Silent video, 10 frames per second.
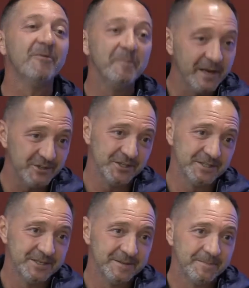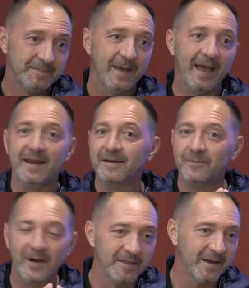from pictures.
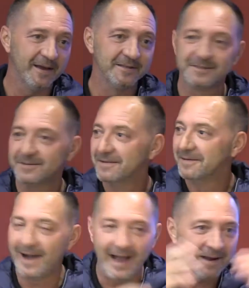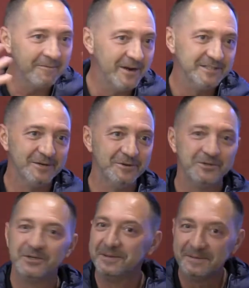And whether it's high
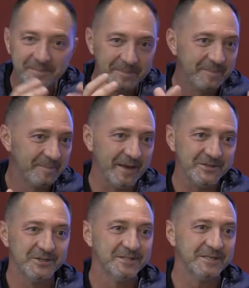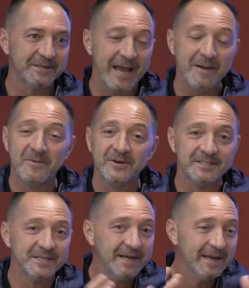resolution pictures in
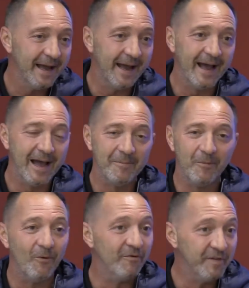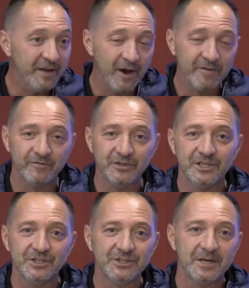cameras um, or video
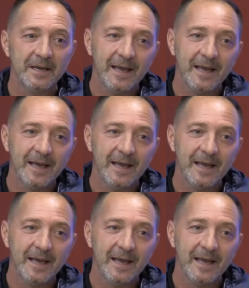footage,